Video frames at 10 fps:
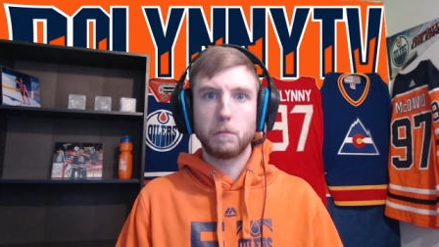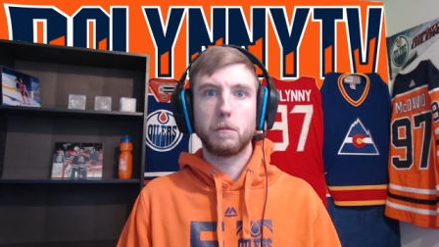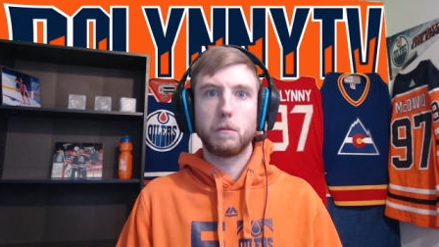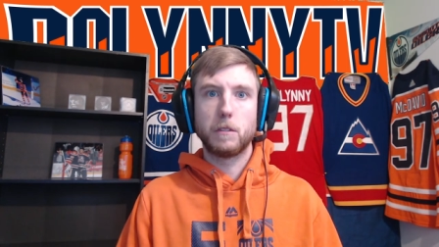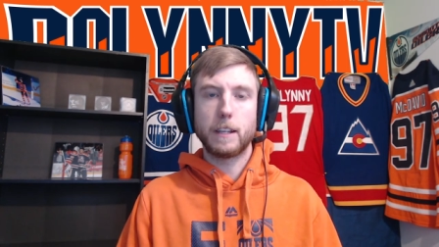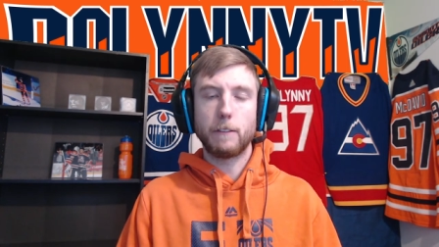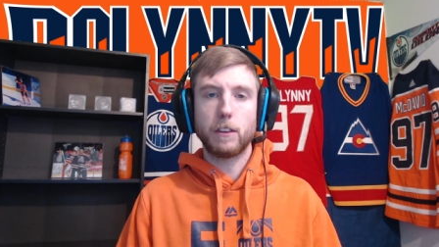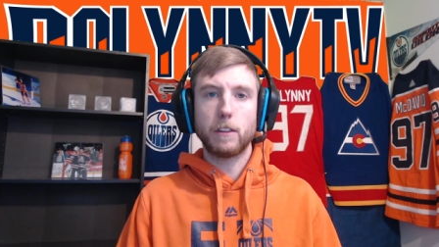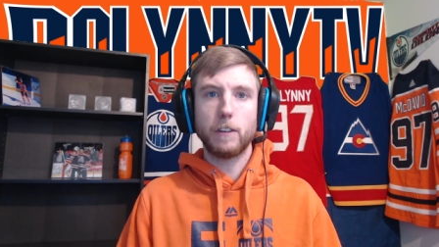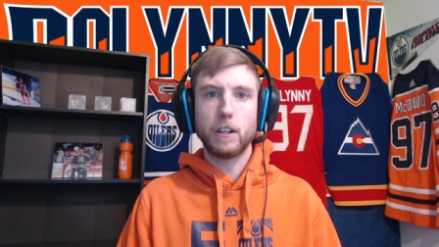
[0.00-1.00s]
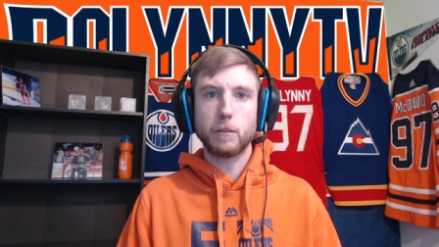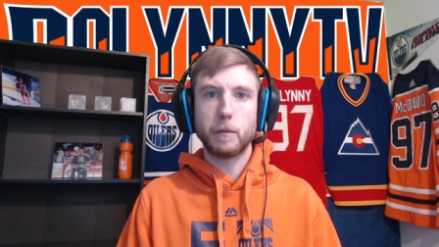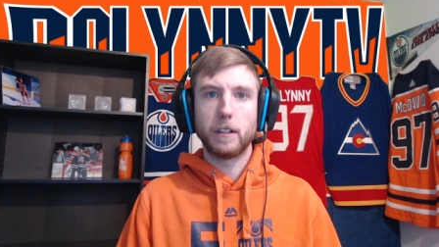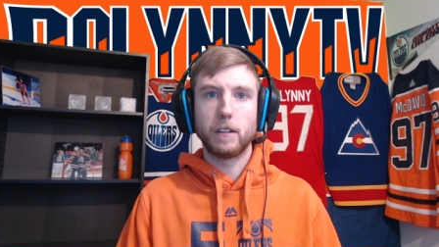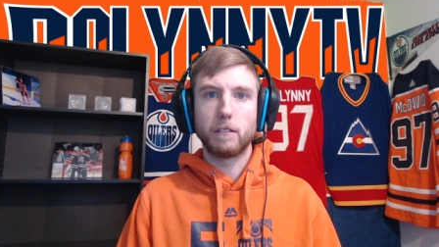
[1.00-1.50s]
seventh
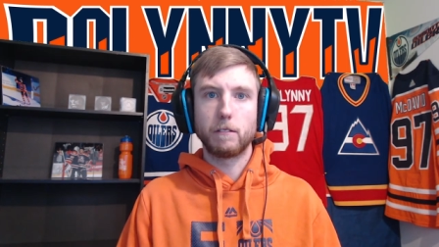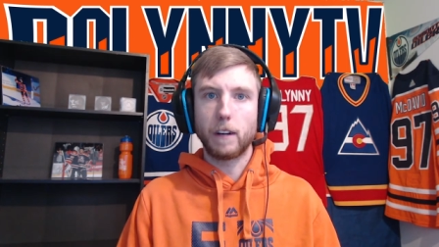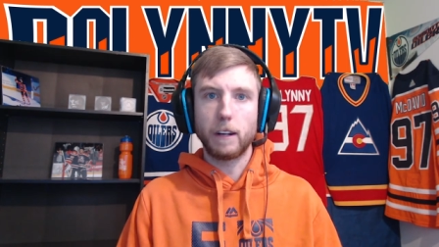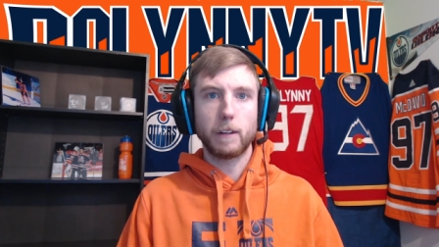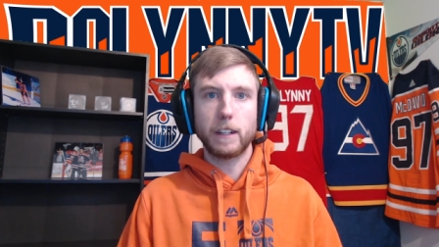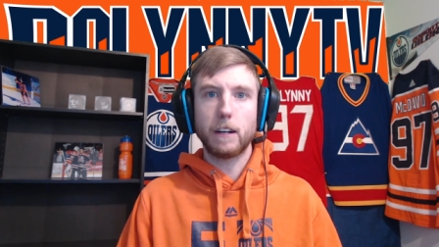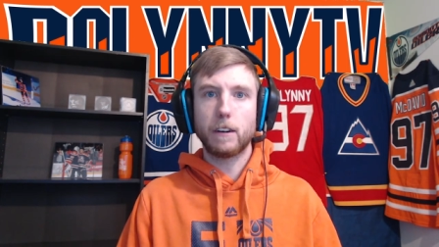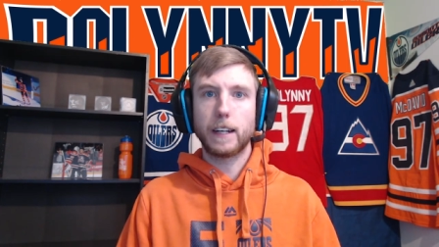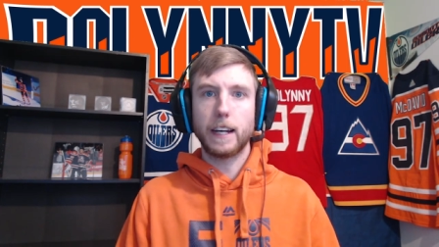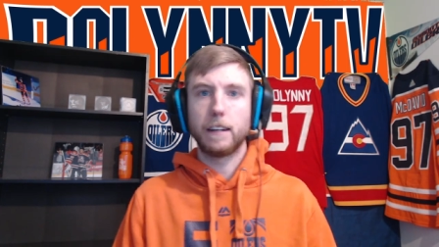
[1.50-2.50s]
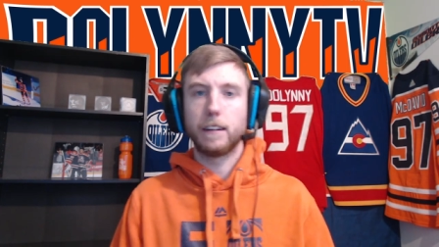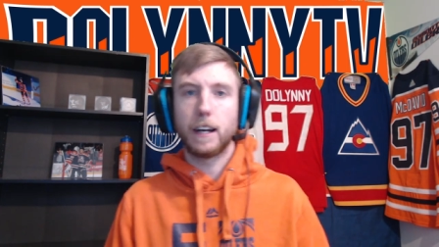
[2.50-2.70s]
defenseman. Right there again.